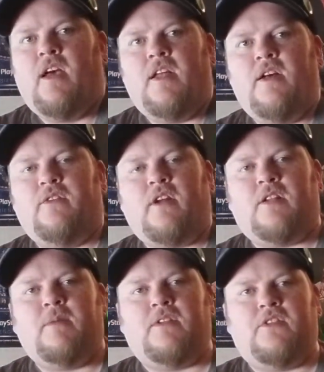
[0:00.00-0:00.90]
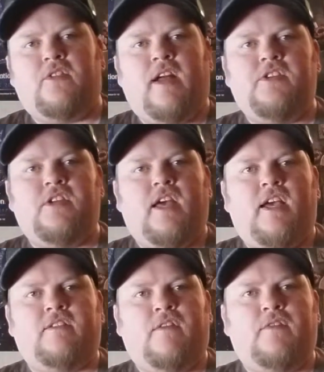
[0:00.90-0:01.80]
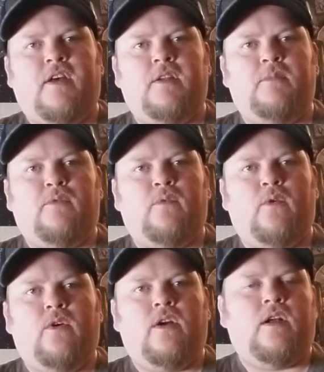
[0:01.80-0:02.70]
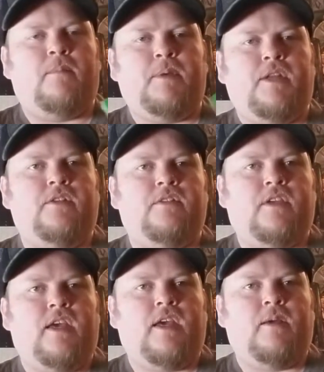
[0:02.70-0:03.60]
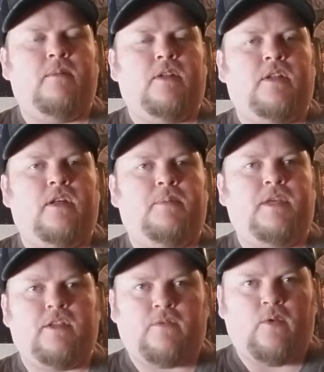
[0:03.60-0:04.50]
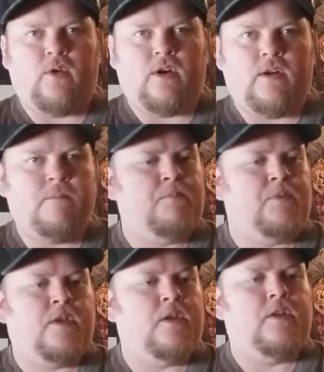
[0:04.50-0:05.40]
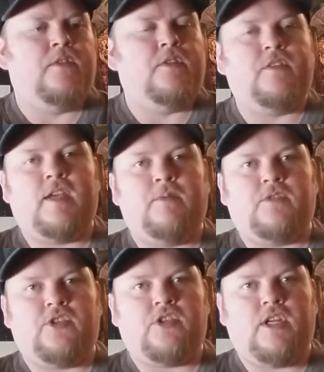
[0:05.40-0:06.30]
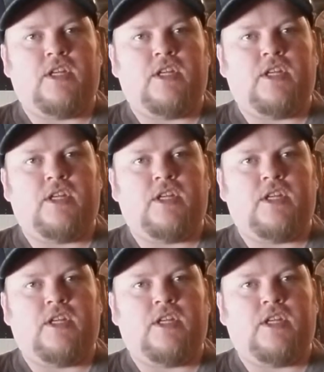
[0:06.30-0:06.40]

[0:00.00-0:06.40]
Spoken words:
I know I've talked about the strategy guy because I found it before. I've beaten this game on the PS4. This game's a shit.